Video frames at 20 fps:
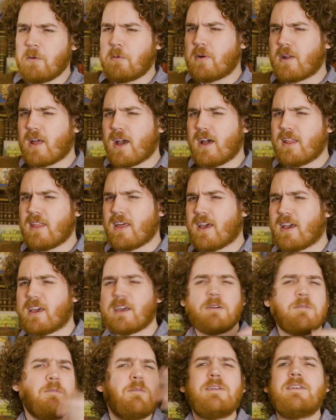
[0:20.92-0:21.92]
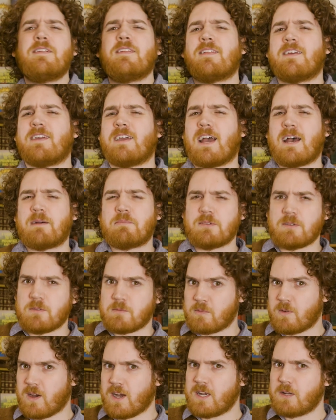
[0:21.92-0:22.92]
What are they? When do they happen?
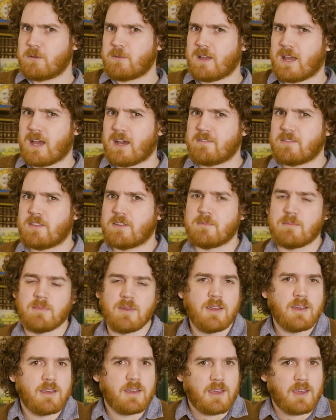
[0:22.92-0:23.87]
Why do we have them?